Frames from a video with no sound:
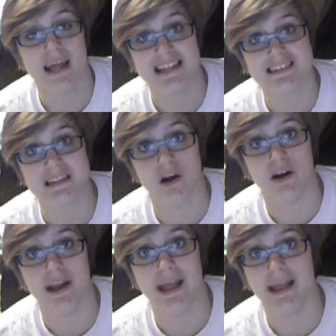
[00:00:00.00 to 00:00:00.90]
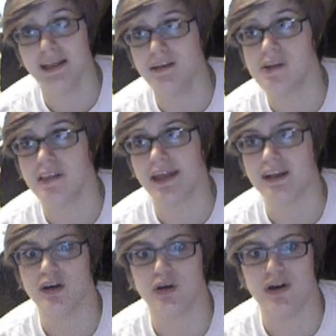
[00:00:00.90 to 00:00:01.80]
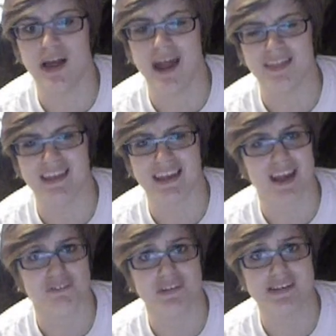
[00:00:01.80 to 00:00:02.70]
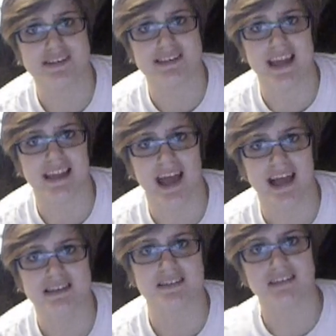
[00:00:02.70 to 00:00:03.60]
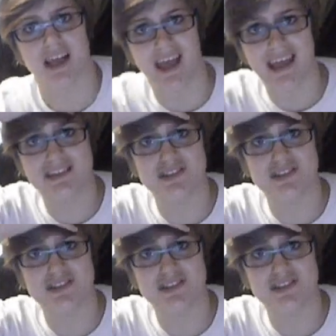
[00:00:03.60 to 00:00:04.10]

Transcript: called Head Start, and like, I think every state has a